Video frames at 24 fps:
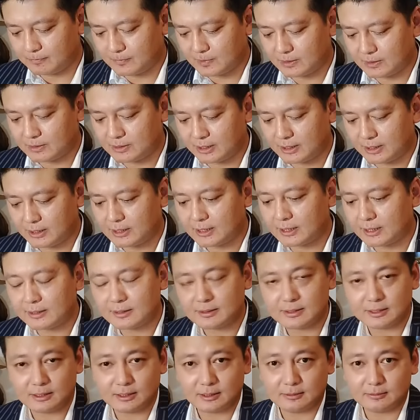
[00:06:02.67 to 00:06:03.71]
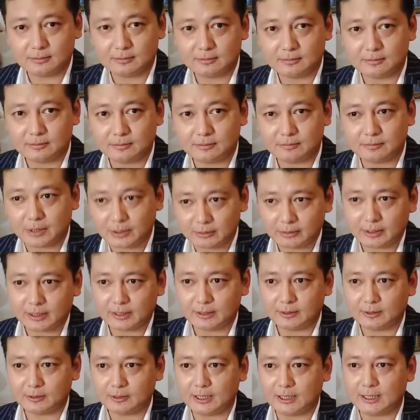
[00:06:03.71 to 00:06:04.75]
Jayalalitha period,
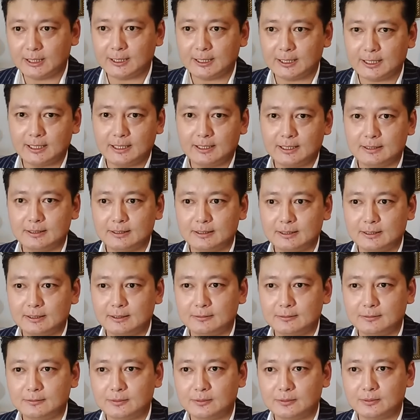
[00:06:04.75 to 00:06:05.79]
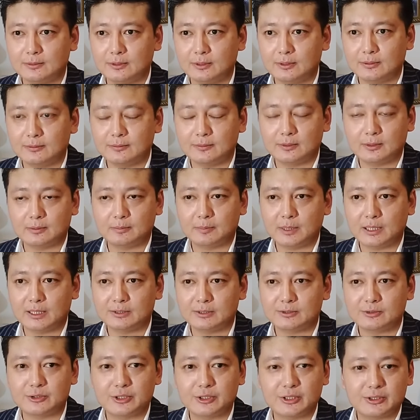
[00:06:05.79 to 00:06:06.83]
okay, and for the
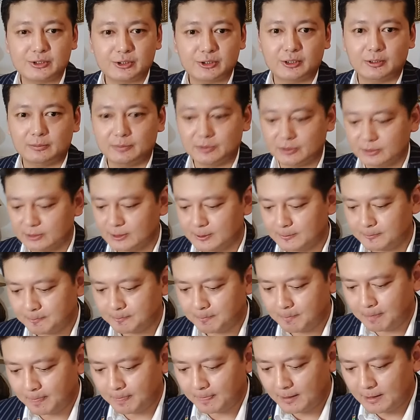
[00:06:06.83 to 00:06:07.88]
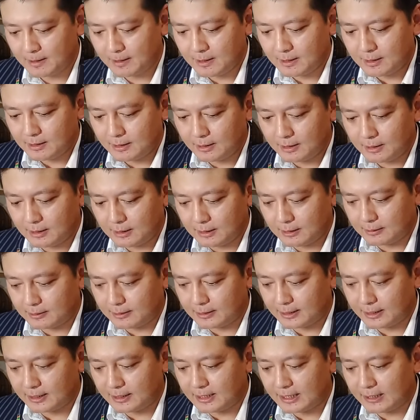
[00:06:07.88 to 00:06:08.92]
past 3 terms,
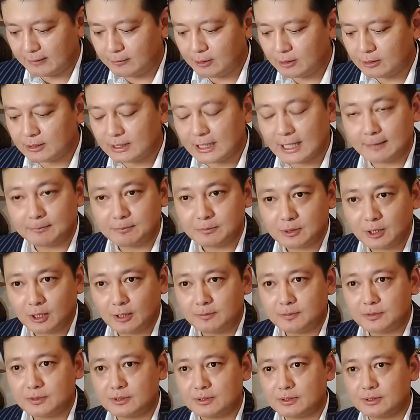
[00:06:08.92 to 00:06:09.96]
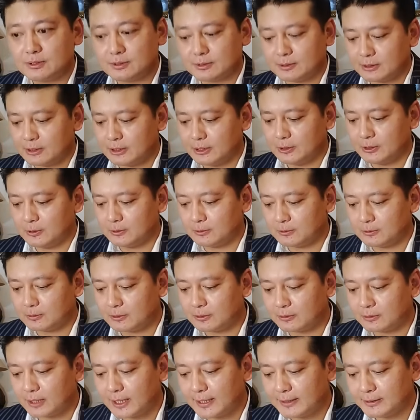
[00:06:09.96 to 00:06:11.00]
they gave out laptops,
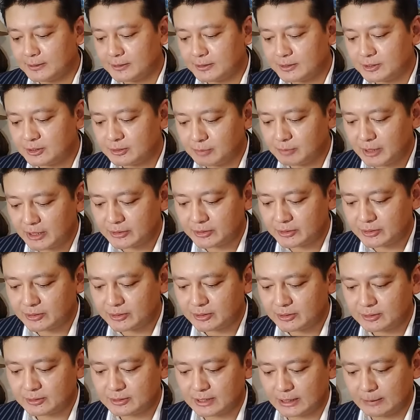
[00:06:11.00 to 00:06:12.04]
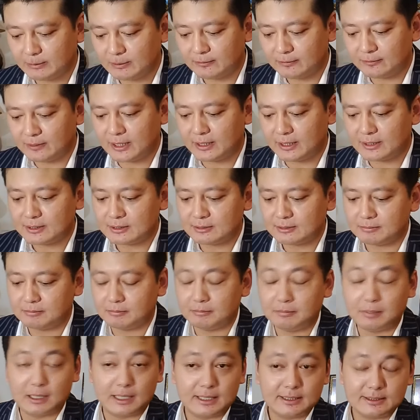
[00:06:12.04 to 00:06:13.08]
grinders, mixers, table fans,
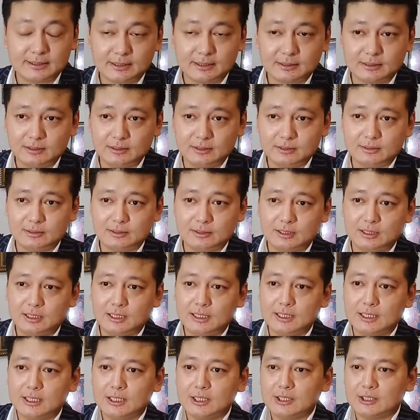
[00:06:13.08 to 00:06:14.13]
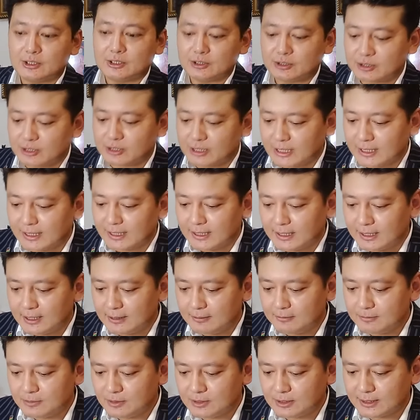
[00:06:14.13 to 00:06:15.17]
bicycles,
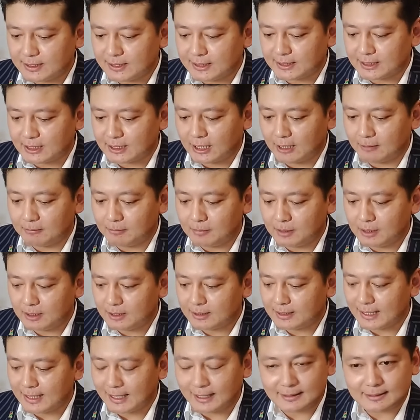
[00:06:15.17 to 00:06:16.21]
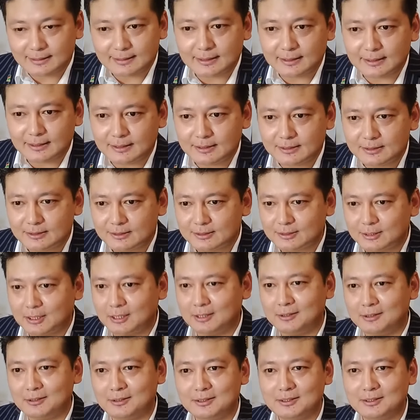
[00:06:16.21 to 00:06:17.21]
schemes like Amma canteens,